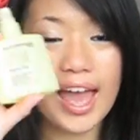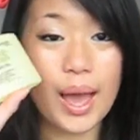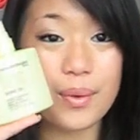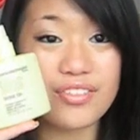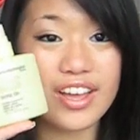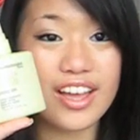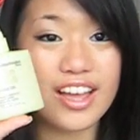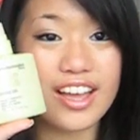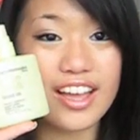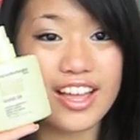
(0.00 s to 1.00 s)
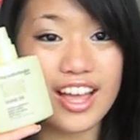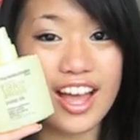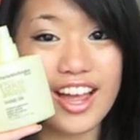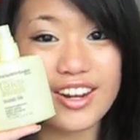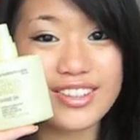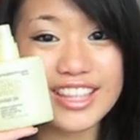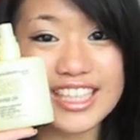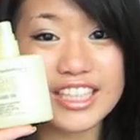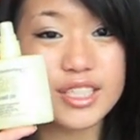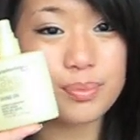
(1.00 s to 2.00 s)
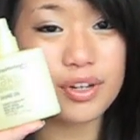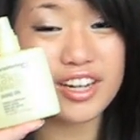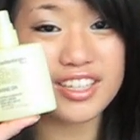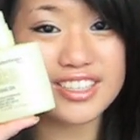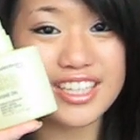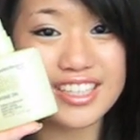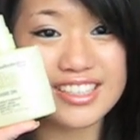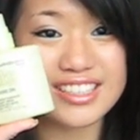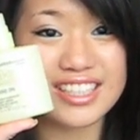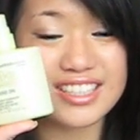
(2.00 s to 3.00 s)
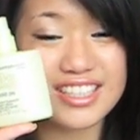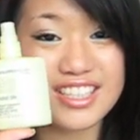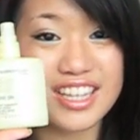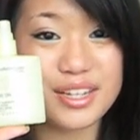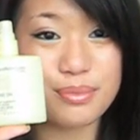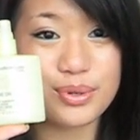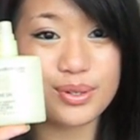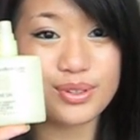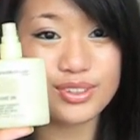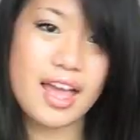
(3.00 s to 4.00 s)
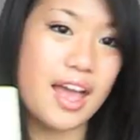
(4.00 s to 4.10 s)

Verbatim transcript: However, I don't think this product exists anymore.